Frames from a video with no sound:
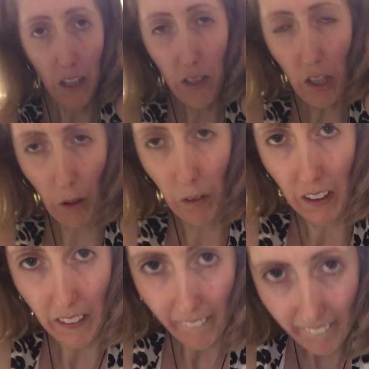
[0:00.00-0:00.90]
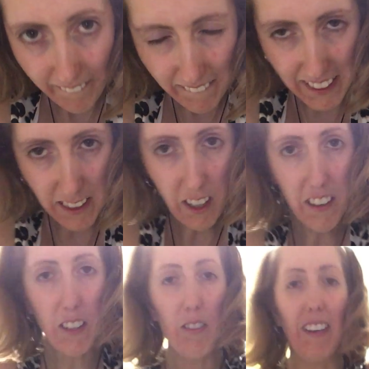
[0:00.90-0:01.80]
So, that's all
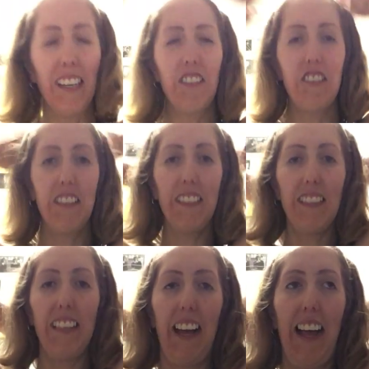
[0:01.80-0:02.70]
the questions